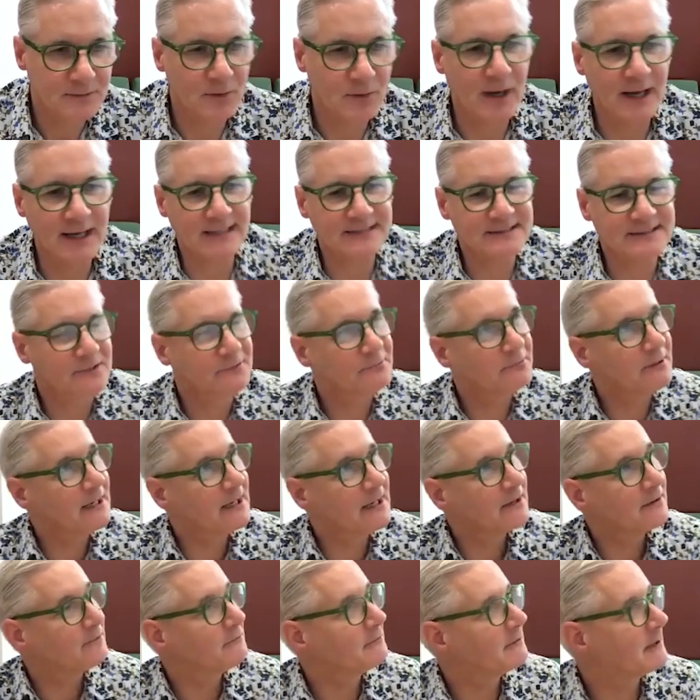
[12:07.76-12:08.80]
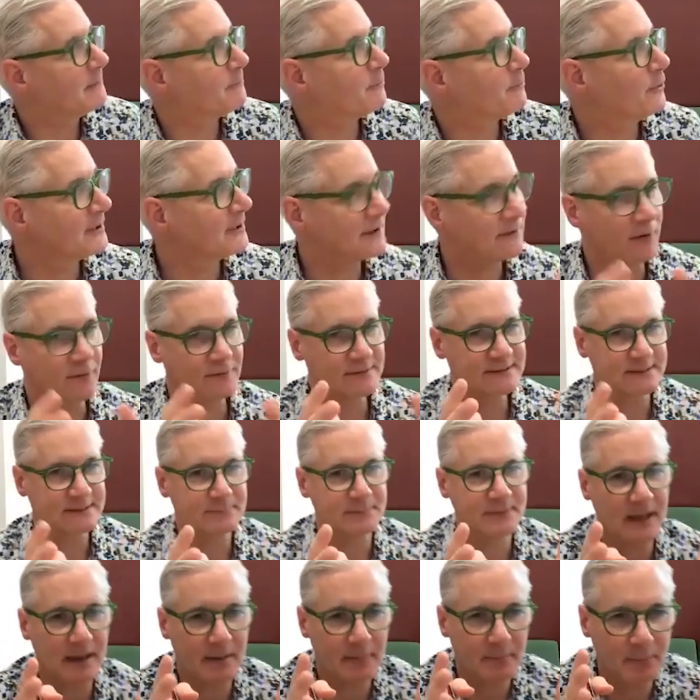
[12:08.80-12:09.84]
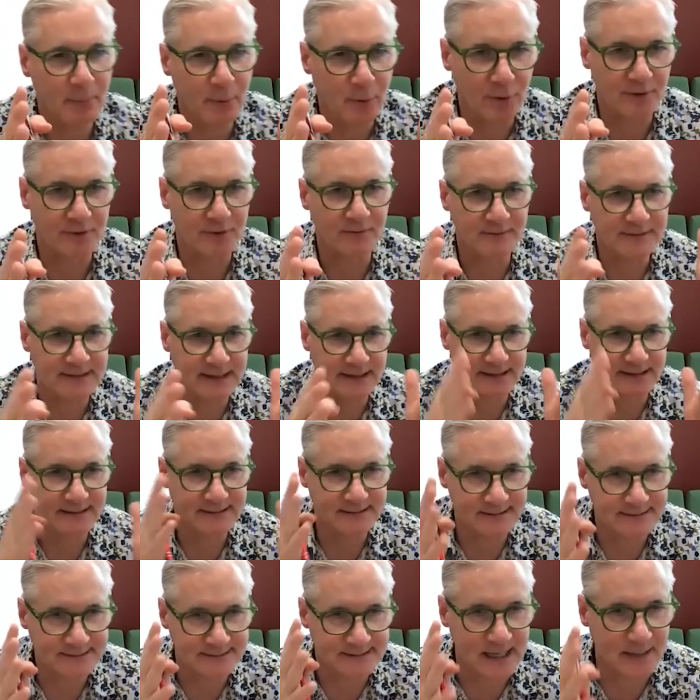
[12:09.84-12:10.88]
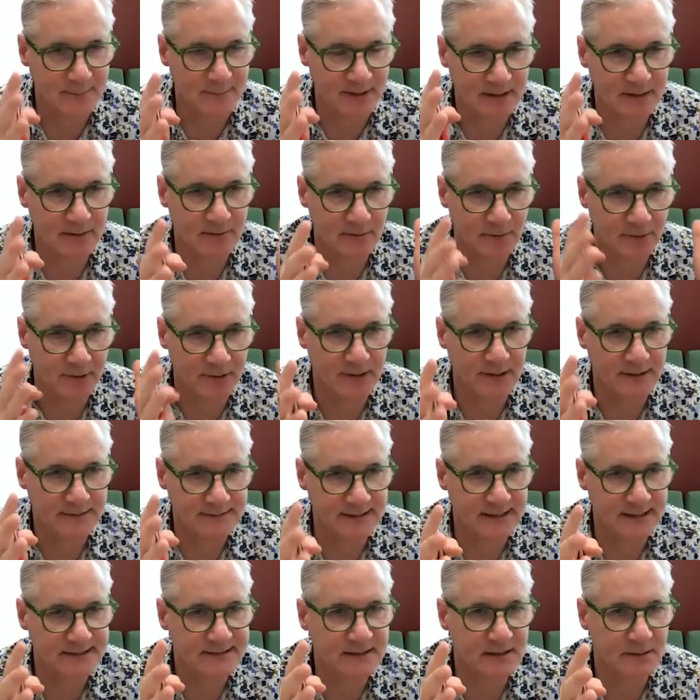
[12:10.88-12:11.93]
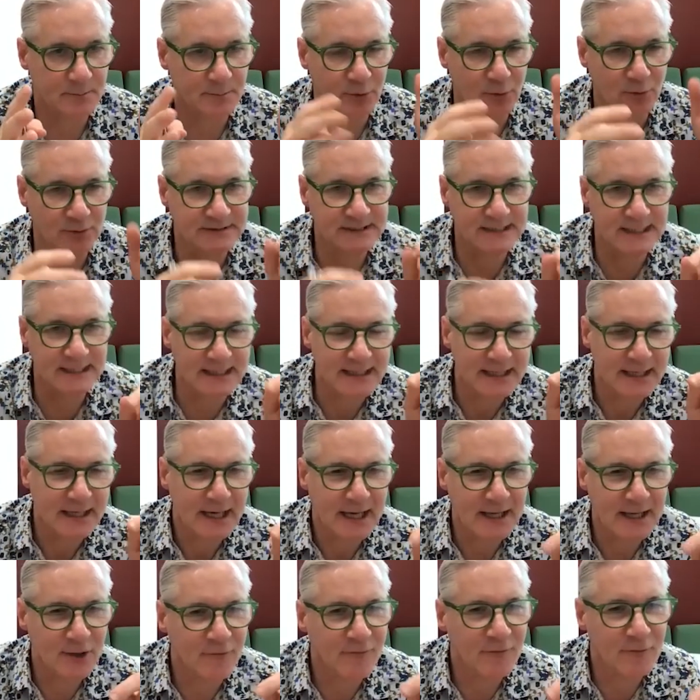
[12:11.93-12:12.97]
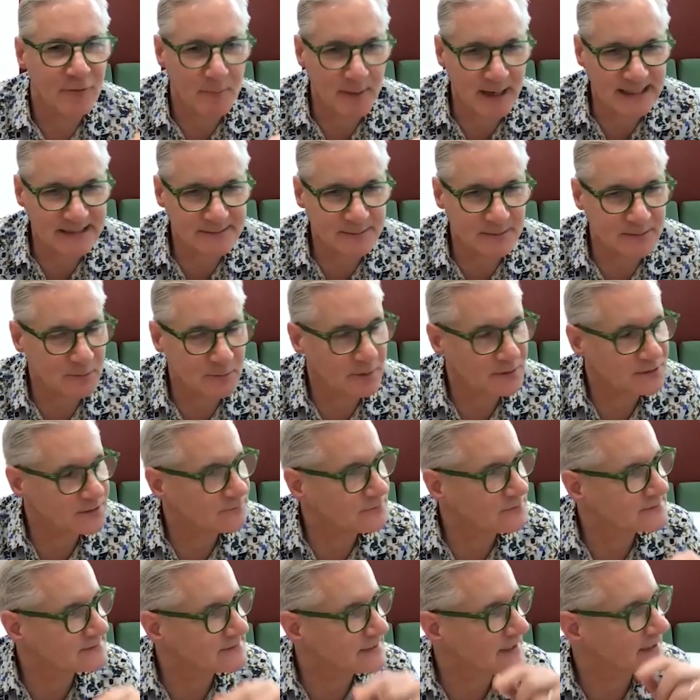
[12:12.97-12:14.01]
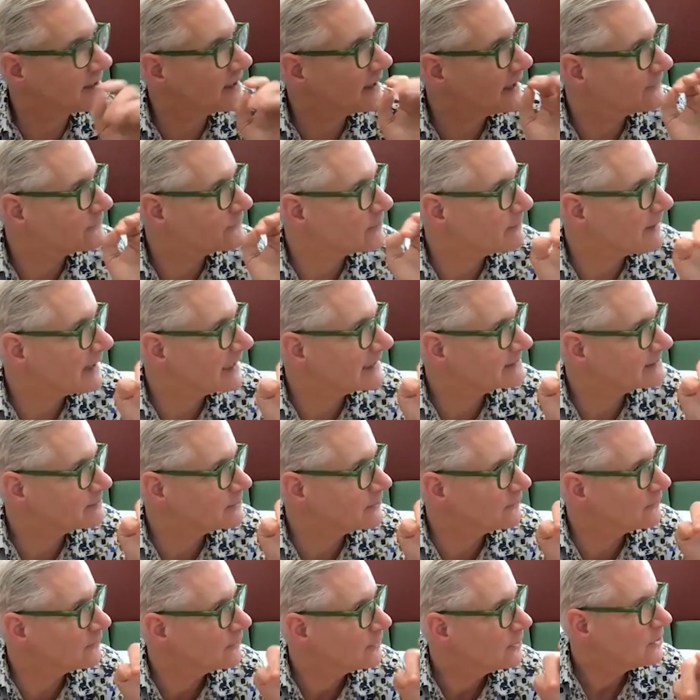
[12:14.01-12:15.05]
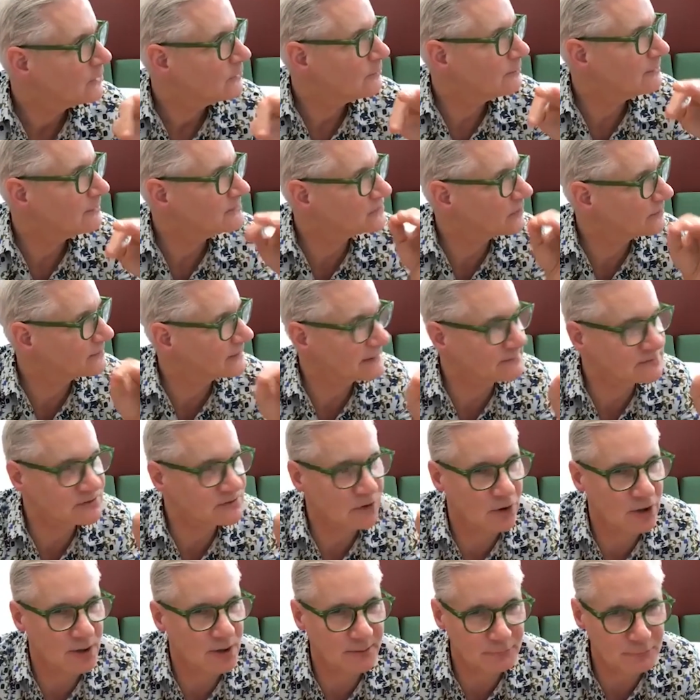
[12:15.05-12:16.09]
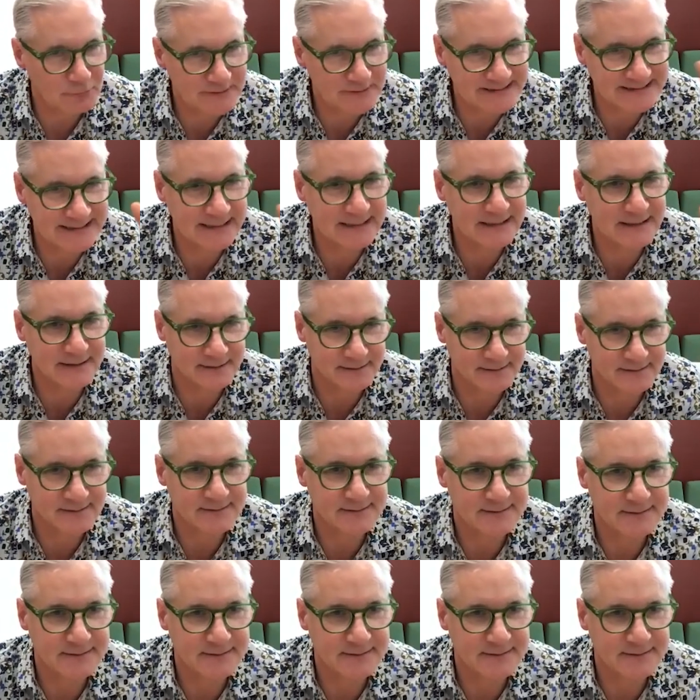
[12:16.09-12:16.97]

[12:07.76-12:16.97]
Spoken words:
I think that's a really great point. Obviously, that important of taking a systemic organizational approach. And it often reminds me, what you just said, Kate, reminds me of, we sometimes talk about resilience.